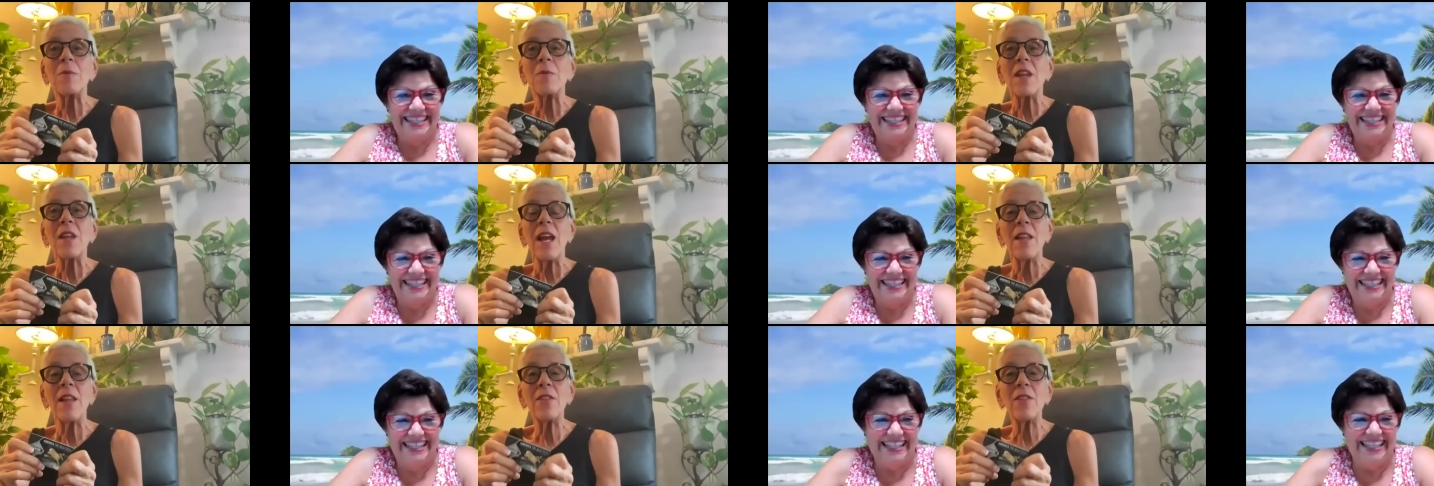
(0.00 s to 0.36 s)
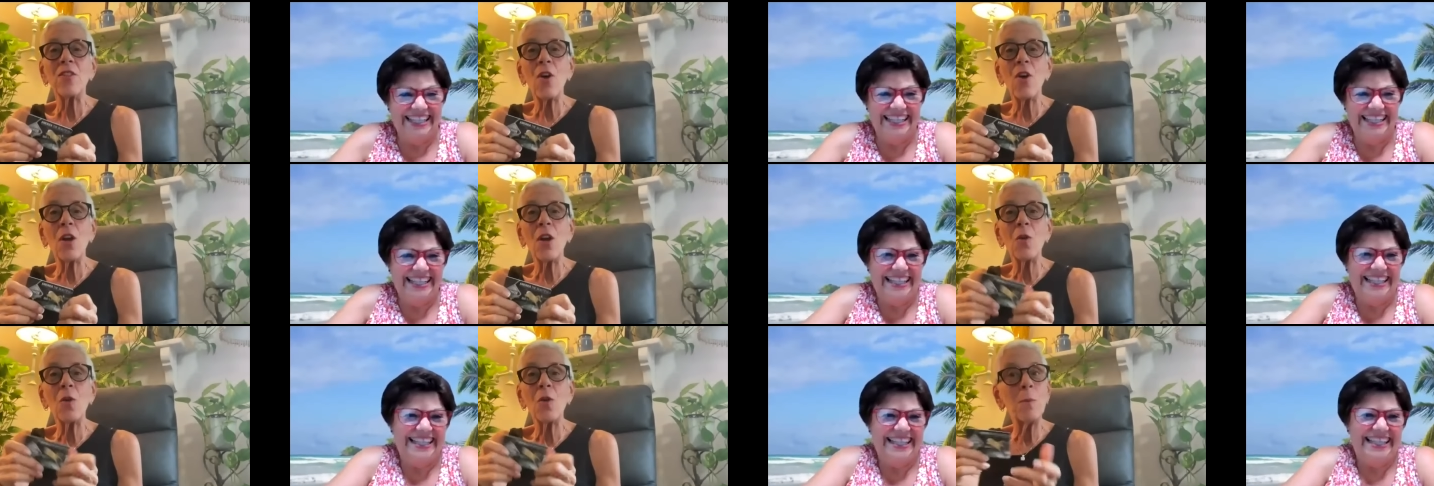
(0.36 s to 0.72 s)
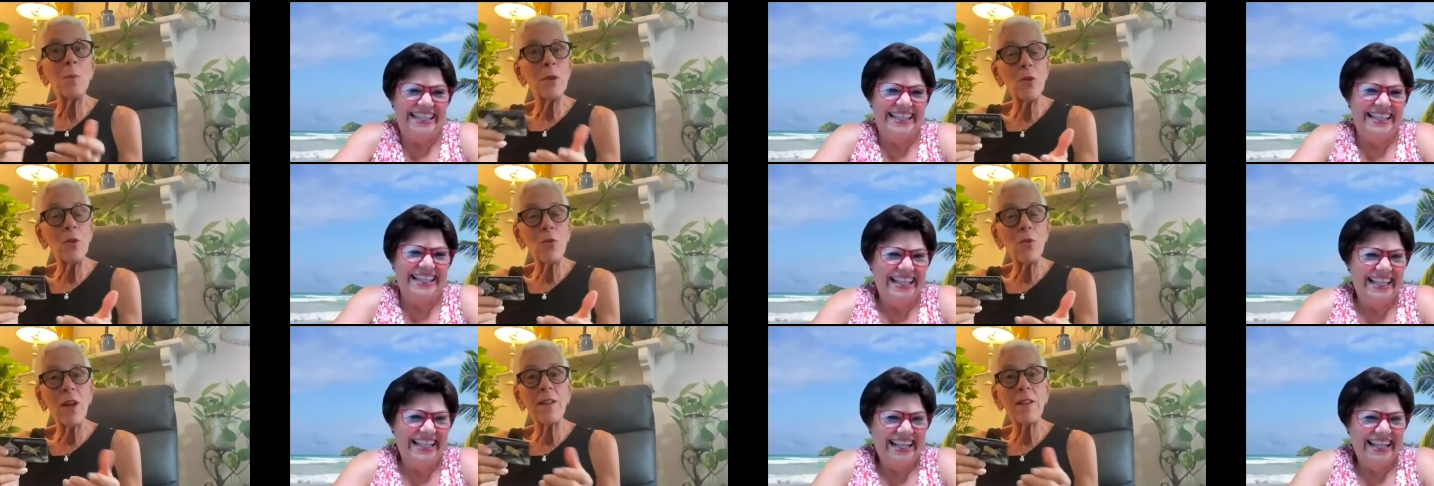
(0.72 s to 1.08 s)
Speaker 1: and thought it would be
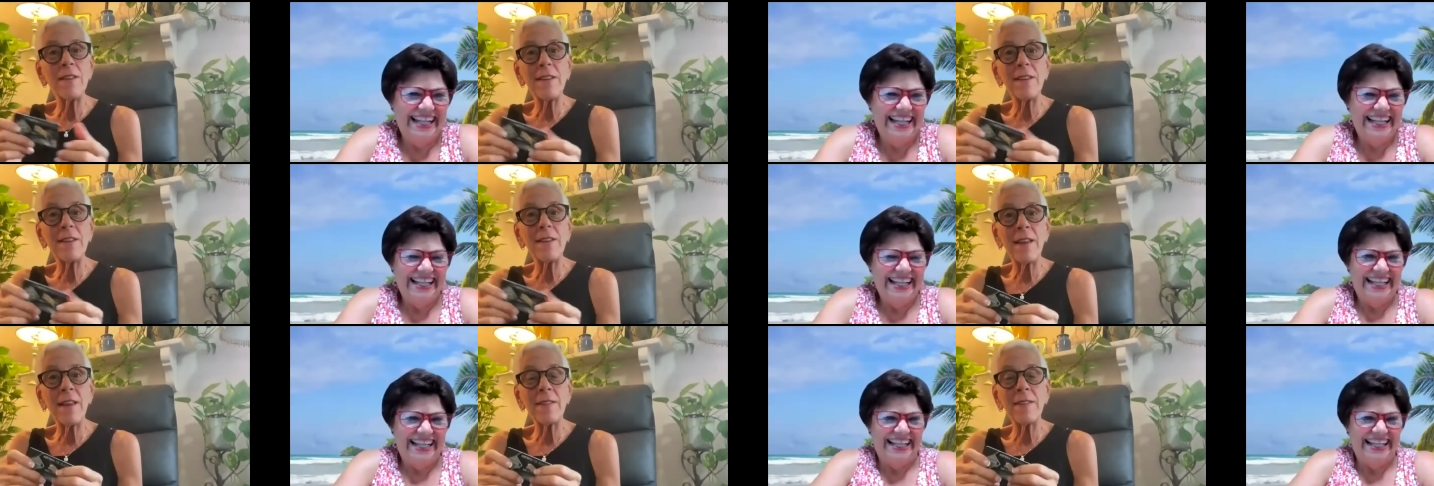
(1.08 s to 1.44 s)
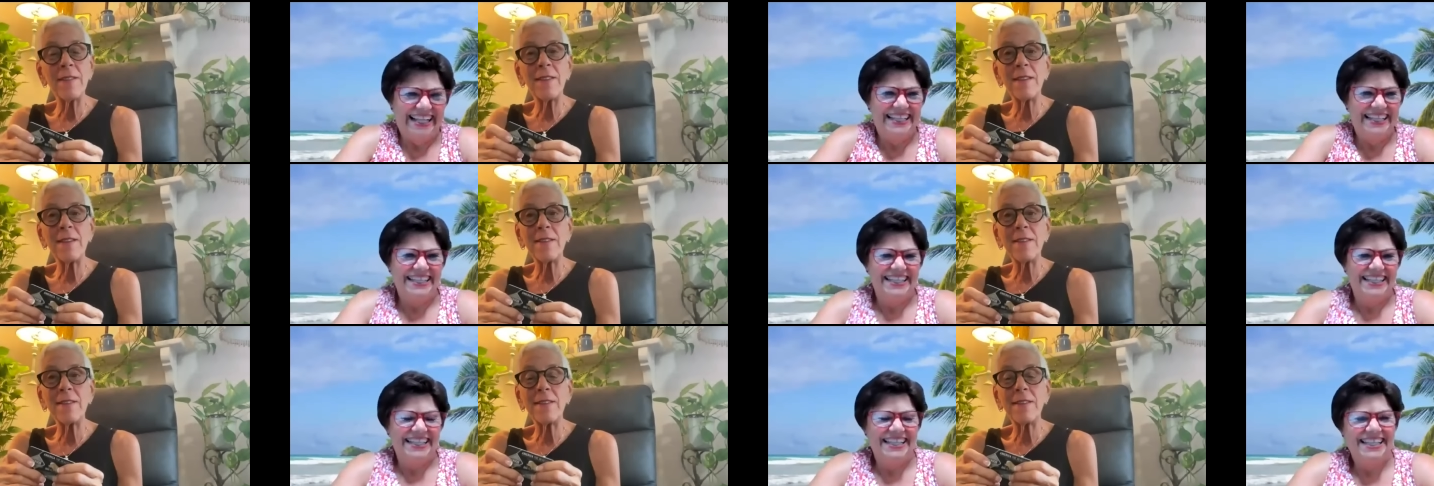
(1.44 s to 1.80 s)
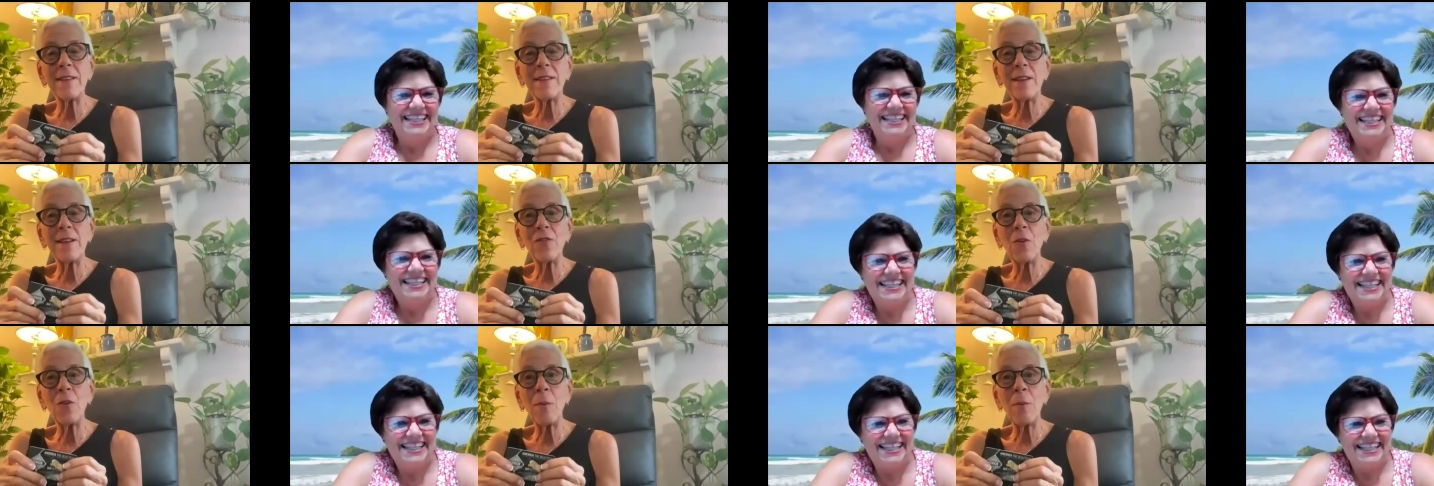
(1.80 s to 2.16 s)
great to get this
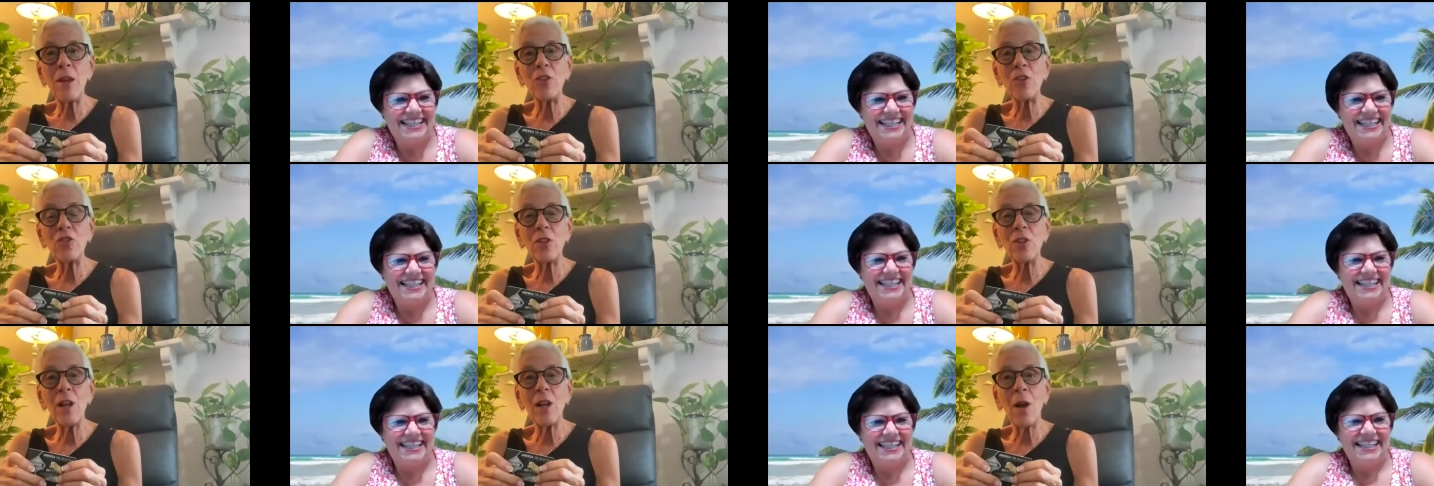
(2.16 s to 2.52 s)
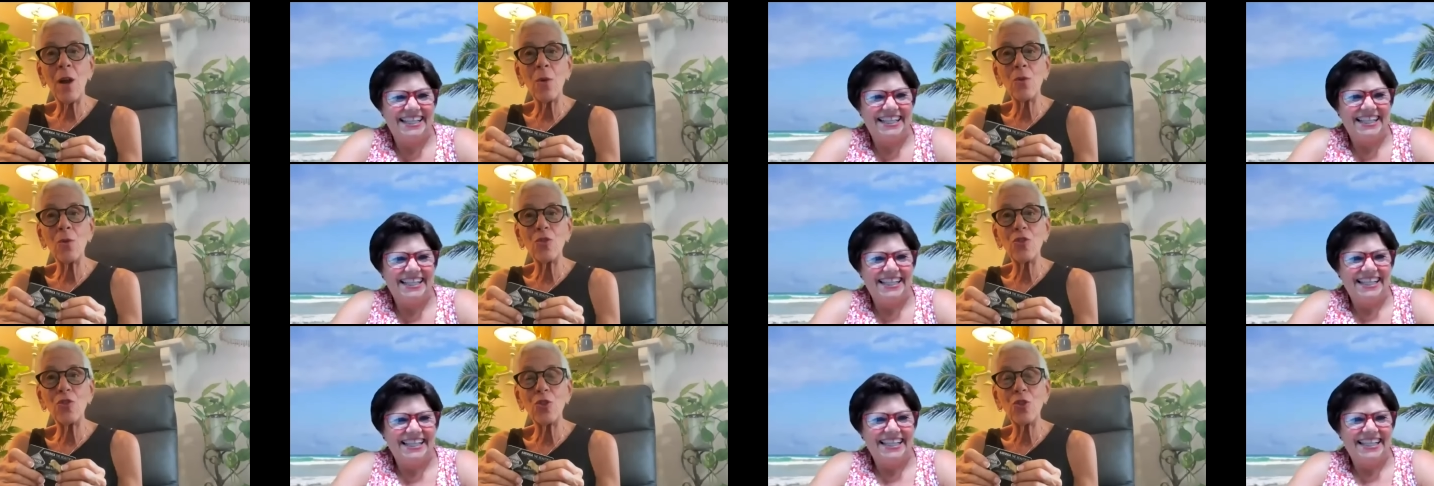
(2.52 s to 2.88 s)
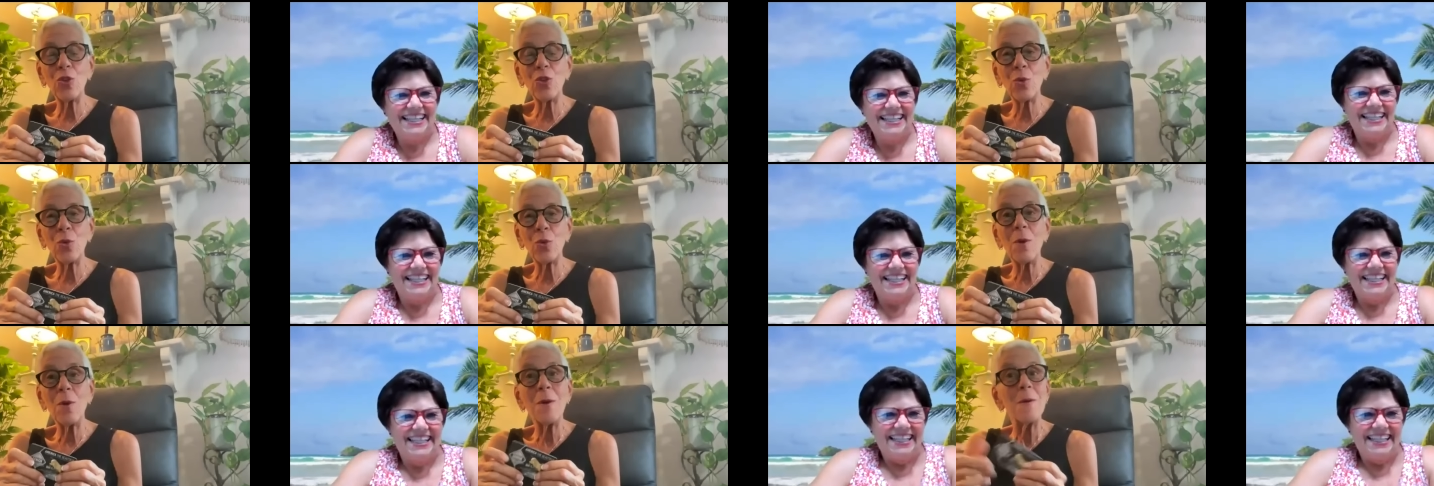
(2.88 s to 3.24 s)
information out
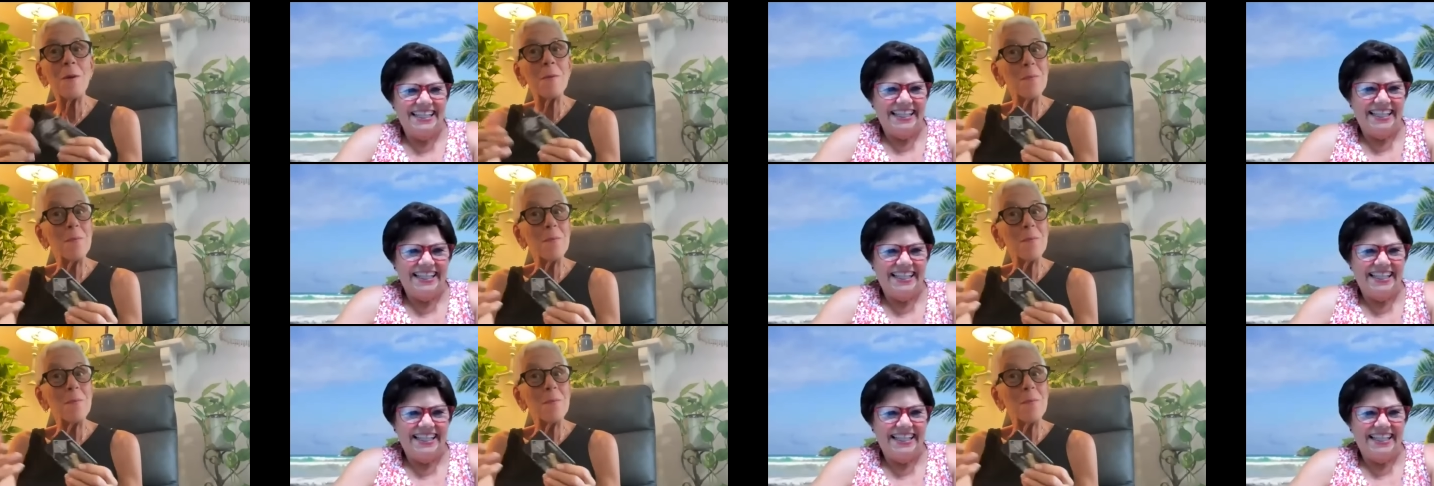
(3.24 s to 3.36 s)
to